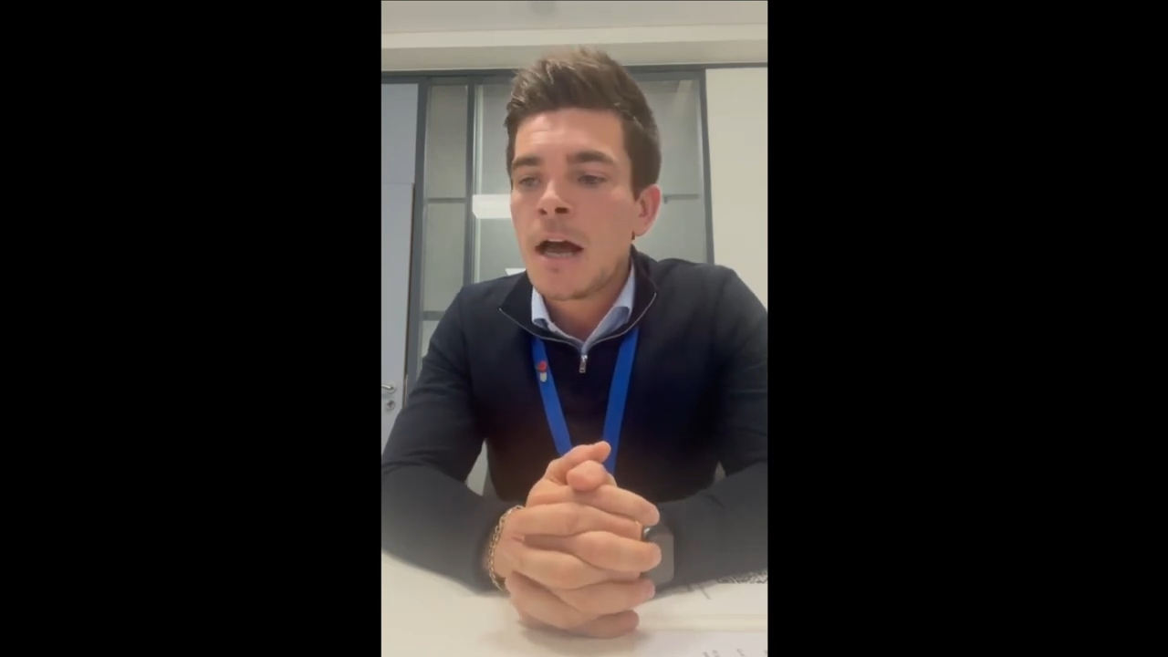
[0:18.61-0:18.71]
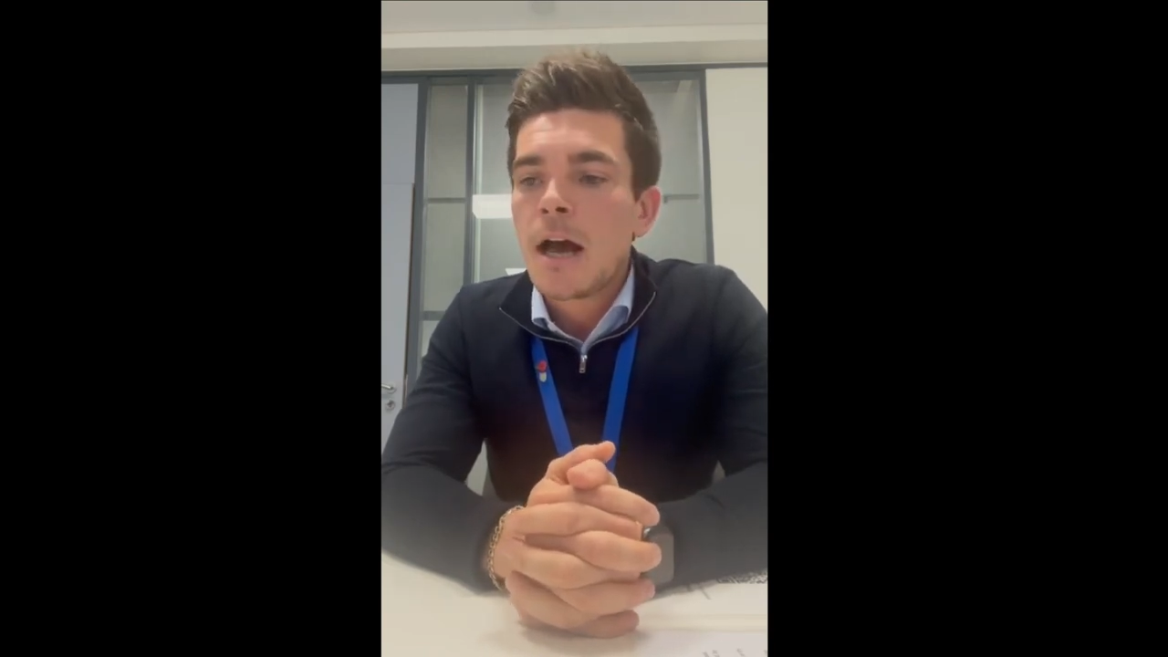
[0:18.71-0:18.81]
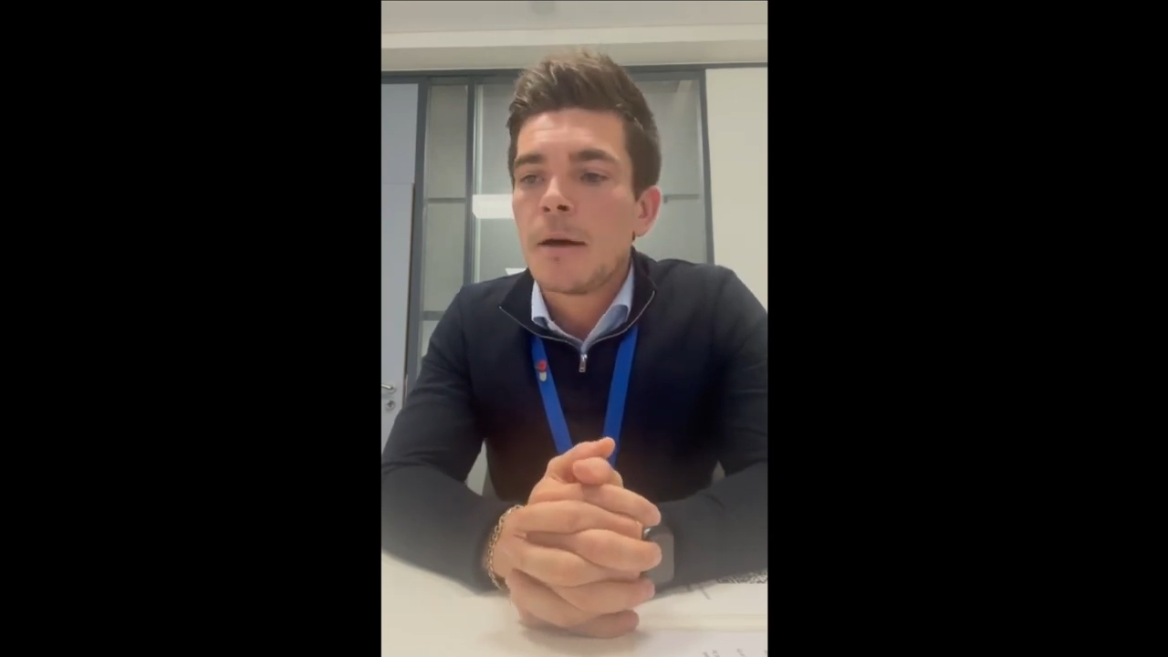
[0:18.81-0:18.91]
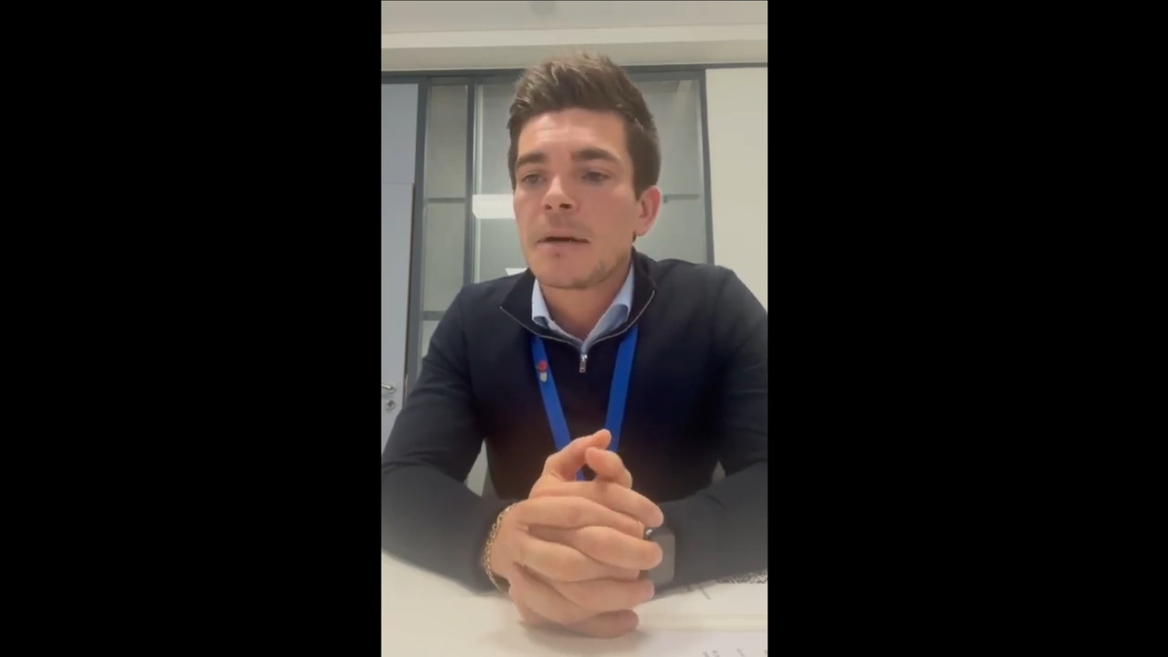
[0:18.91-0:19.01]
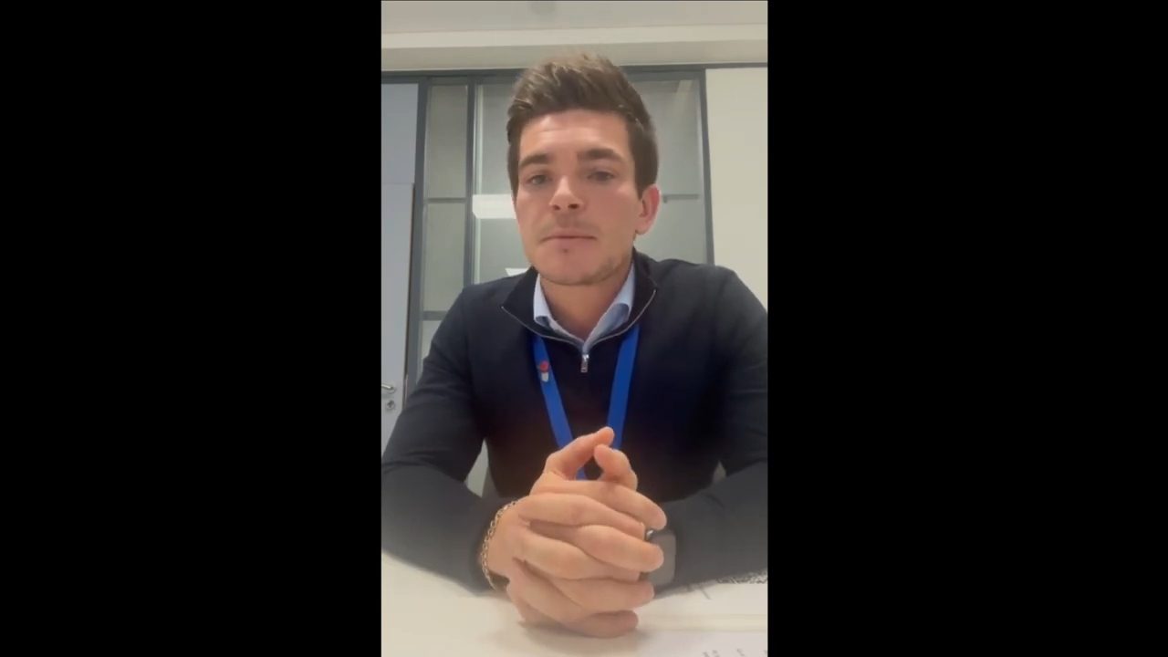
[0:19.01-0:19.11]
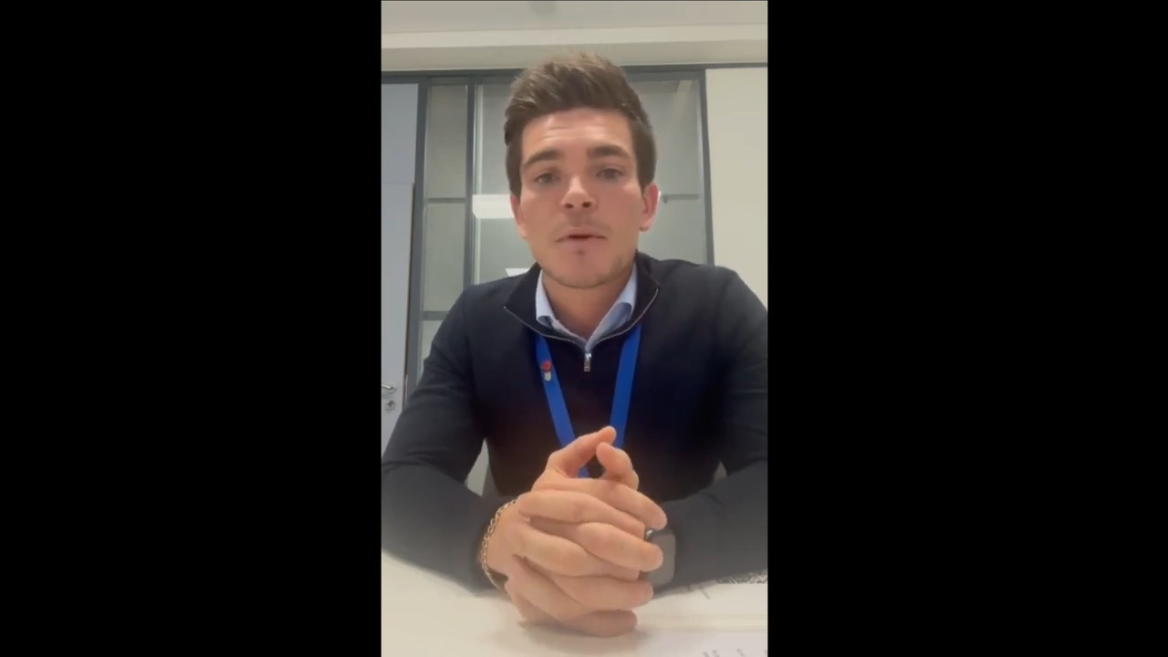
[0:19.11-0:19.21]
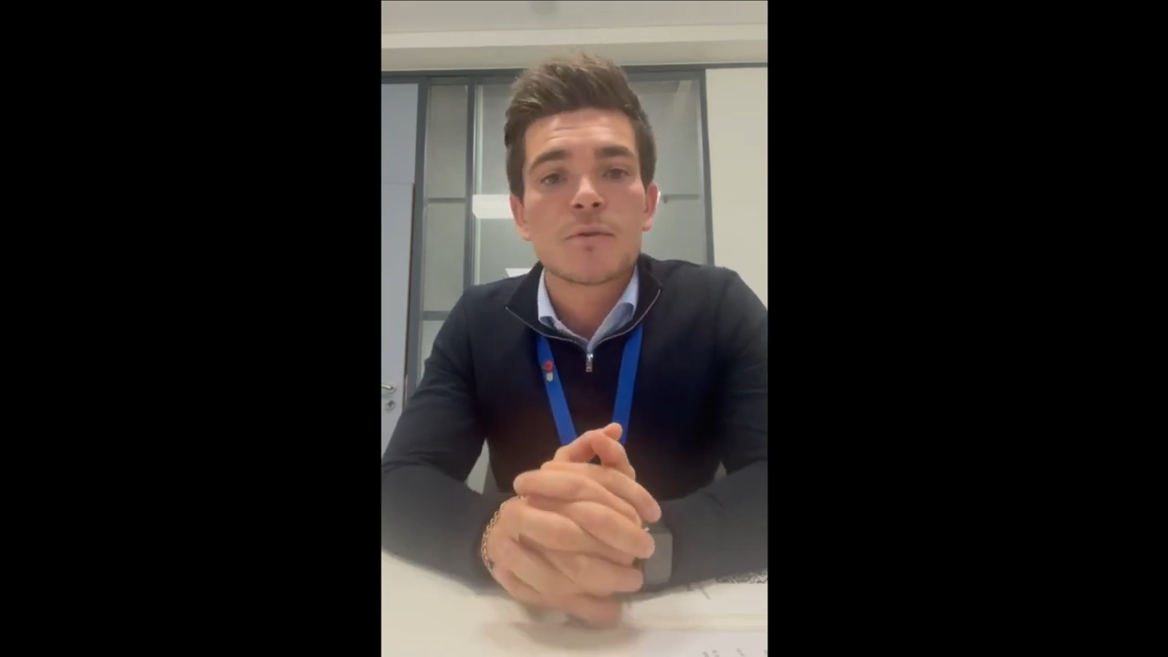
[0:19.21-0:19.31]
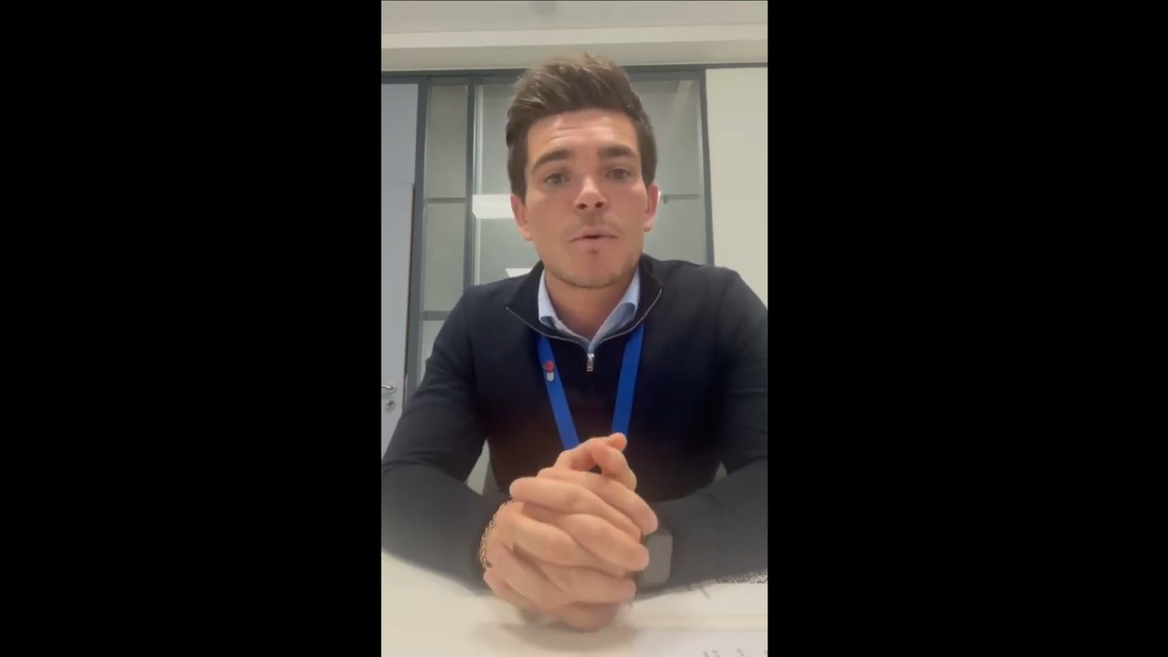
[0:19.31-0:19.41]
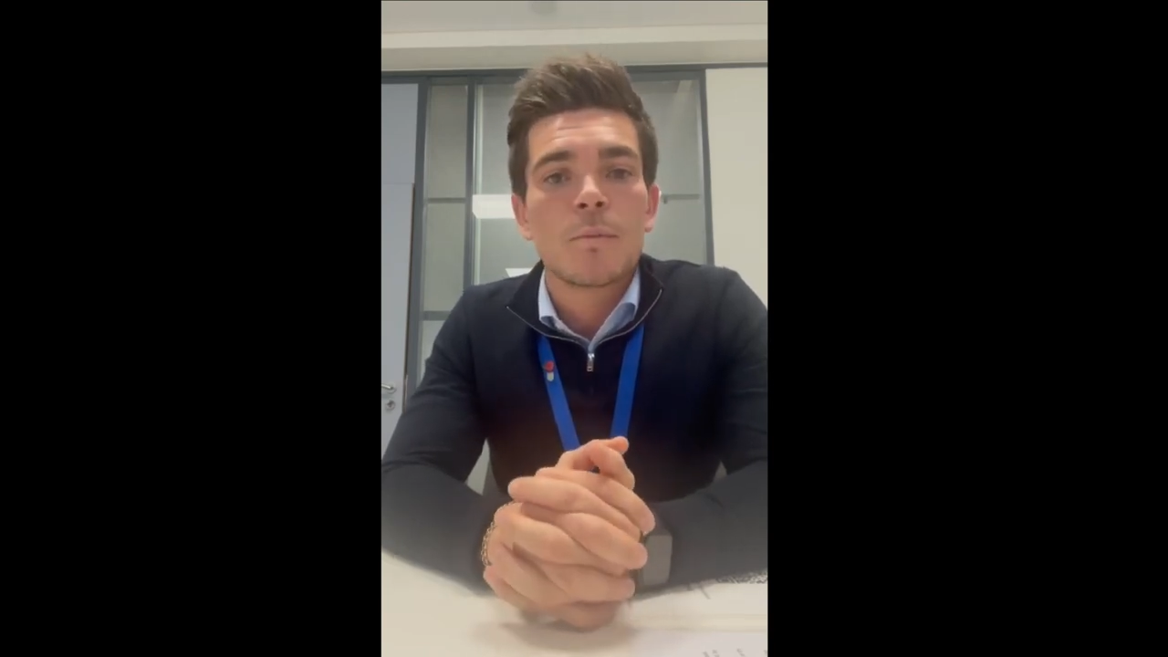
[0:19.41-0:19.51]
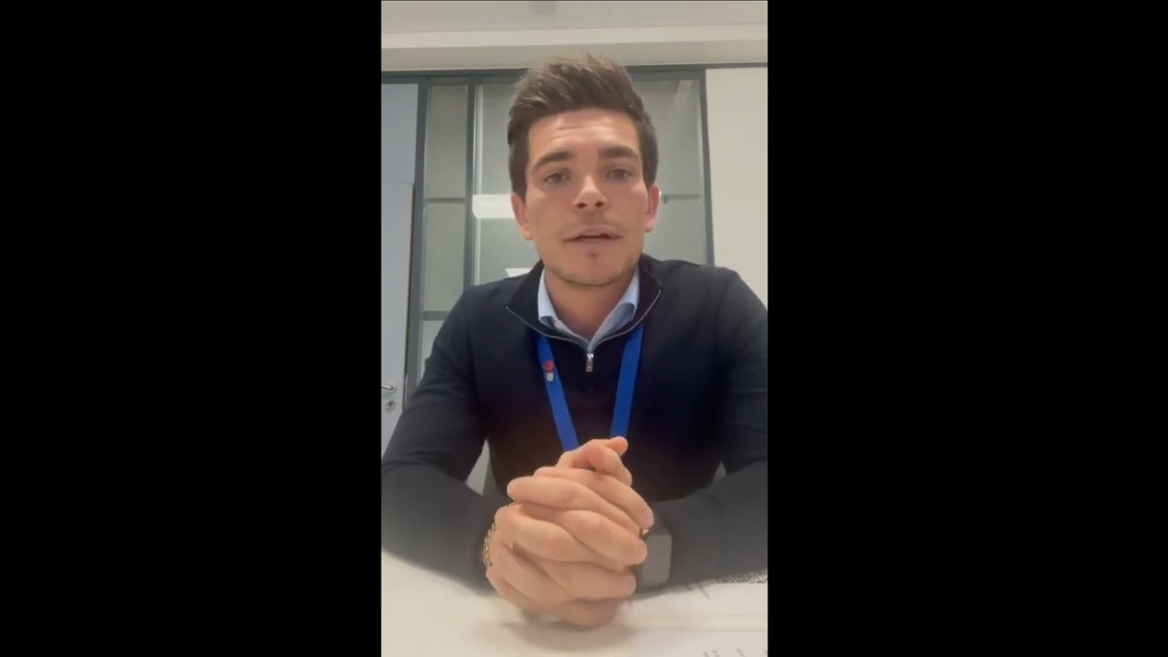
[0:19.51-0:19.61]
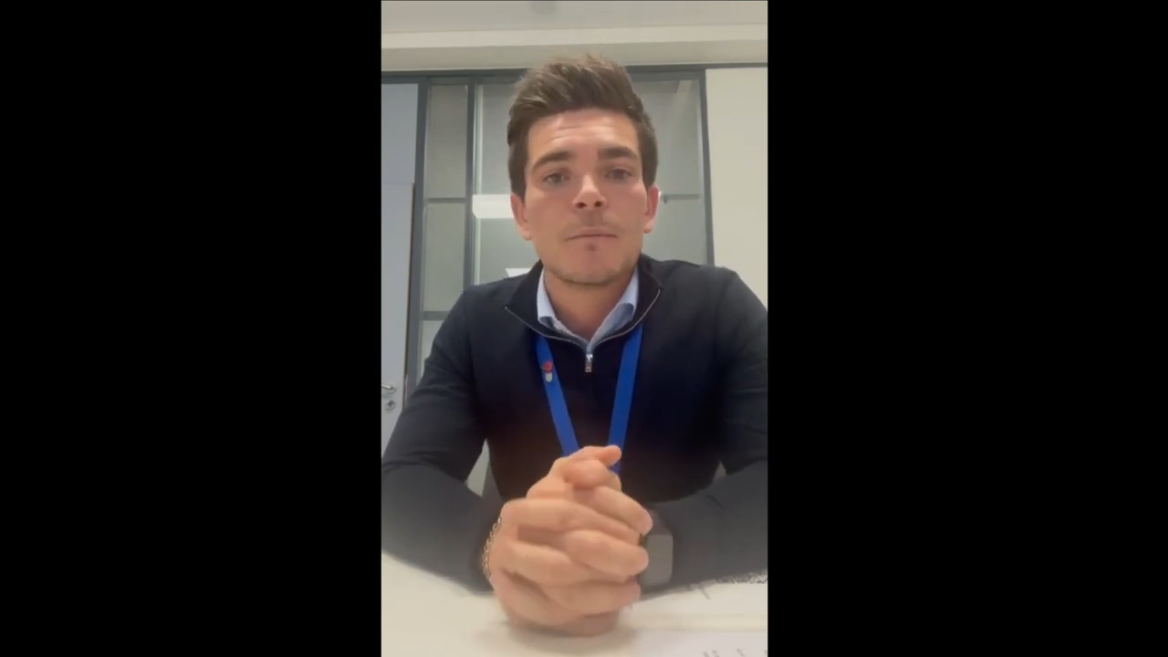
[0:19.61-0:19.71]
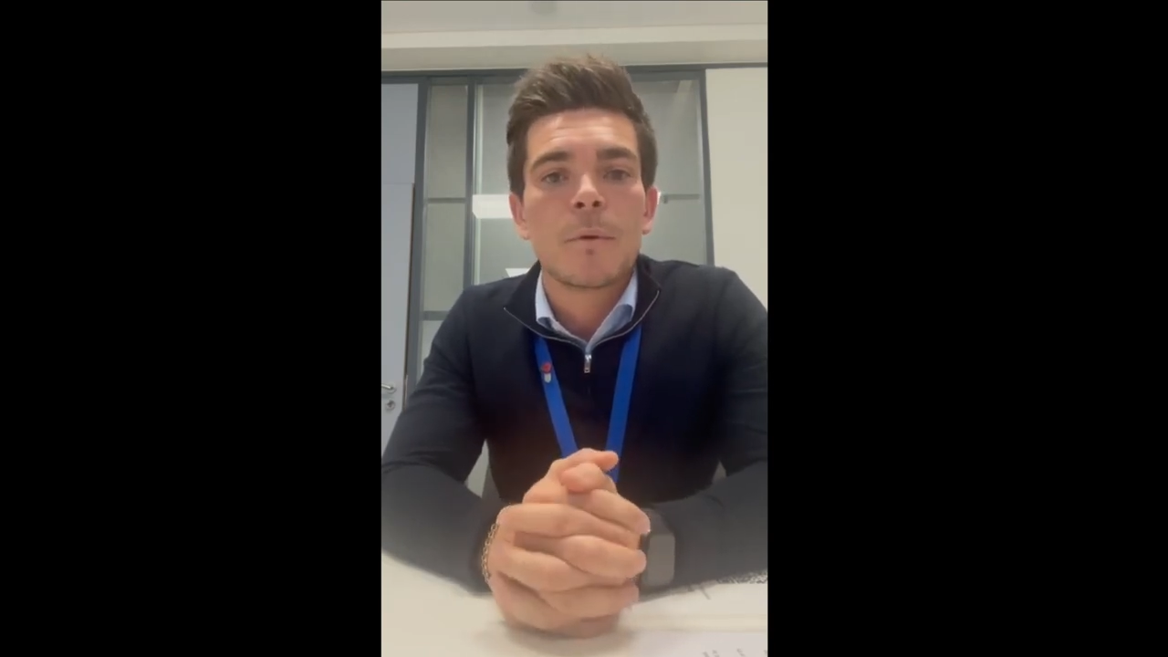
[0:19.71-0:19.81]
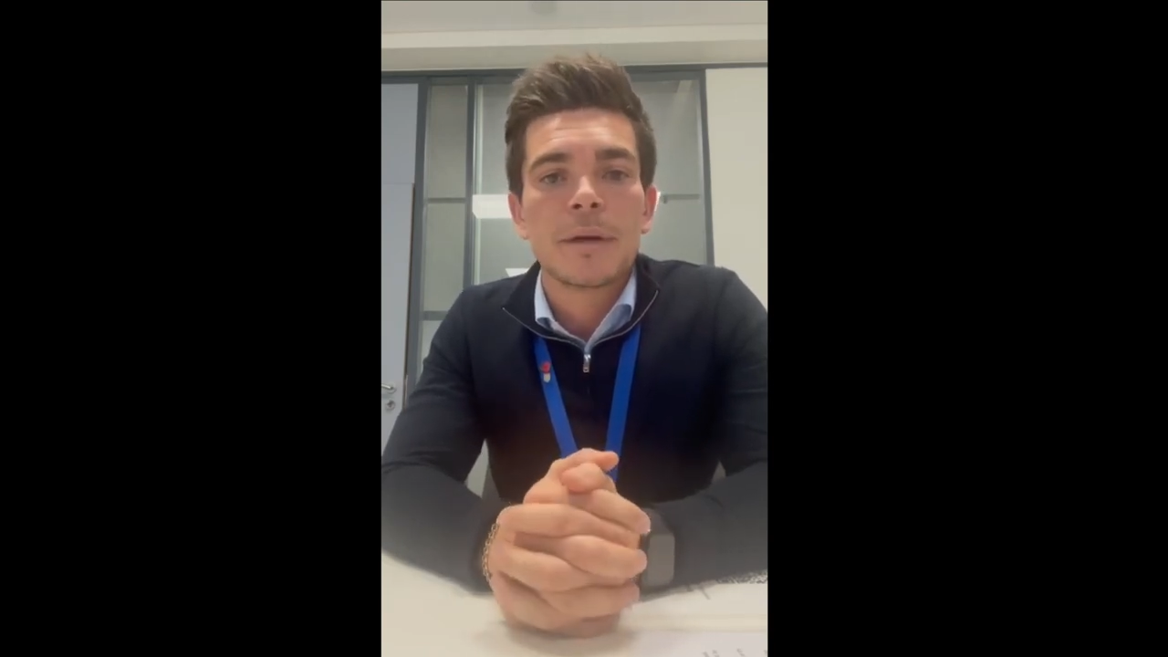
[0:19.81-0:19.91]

and I suppose what we